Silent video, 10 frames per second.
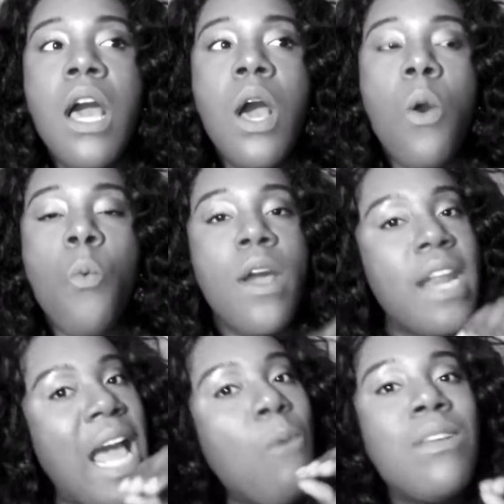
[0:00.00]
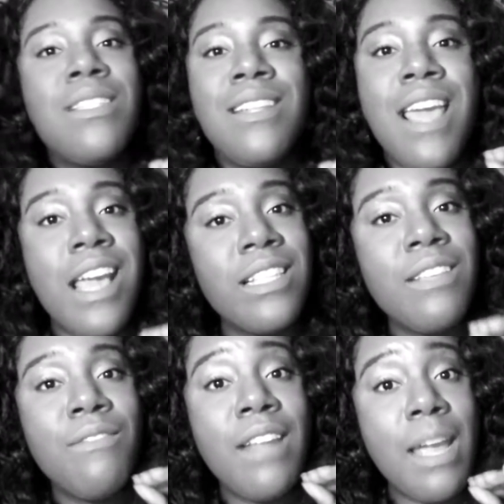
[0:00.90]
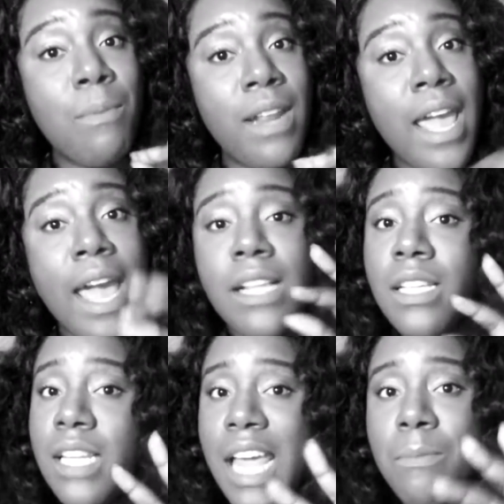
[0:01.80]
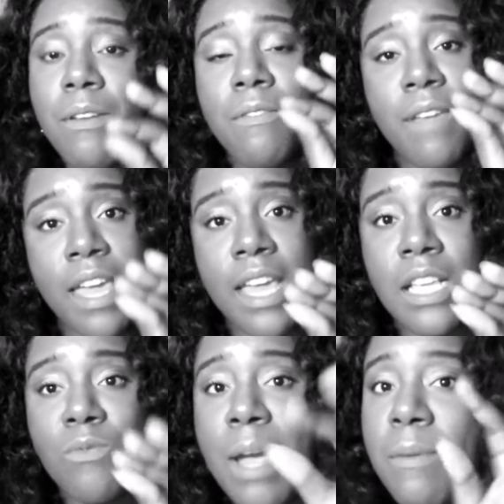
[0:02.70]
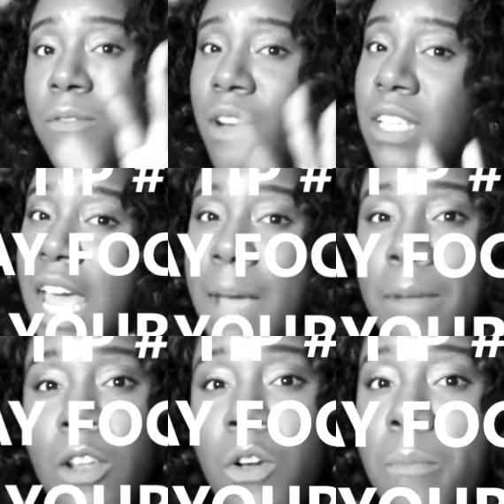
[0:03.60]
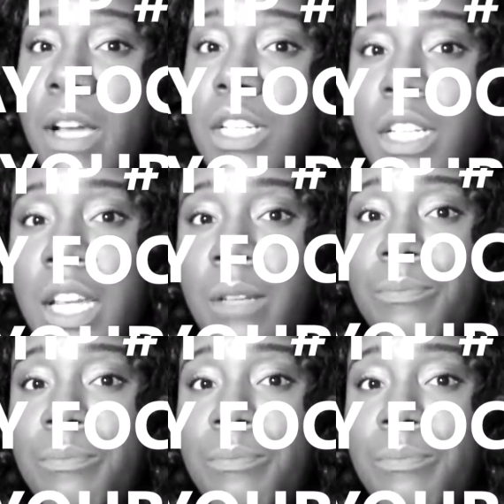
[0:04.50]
When I was in active labor, that active labor phase, right before I had my little munchkin,